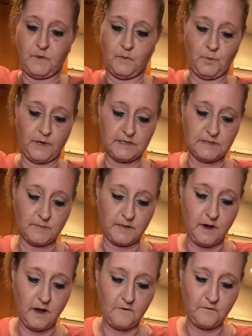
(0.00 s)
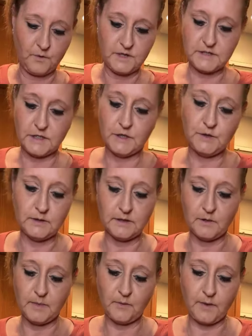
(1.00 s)
break some of it off. We're just gonna do a
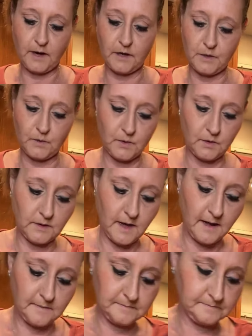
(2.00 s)
little bit. We're not gonna do a whole lot.